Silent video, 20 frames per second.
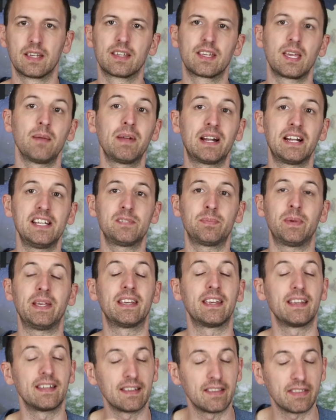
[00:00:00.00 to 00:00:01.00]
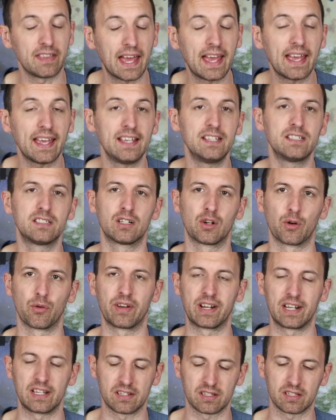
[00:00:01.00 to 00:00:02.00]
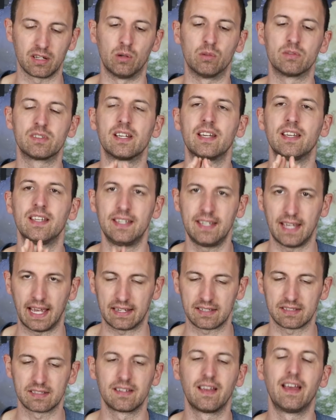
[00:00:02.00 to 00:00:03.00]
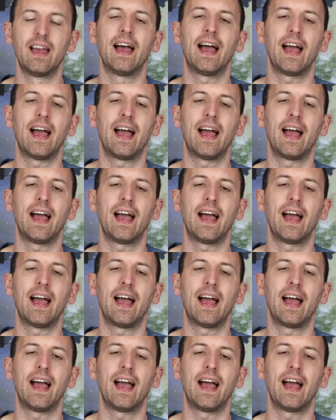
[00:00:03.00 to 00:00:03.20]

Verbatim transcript: Chemically speaking, there is chlorine in salt, yes.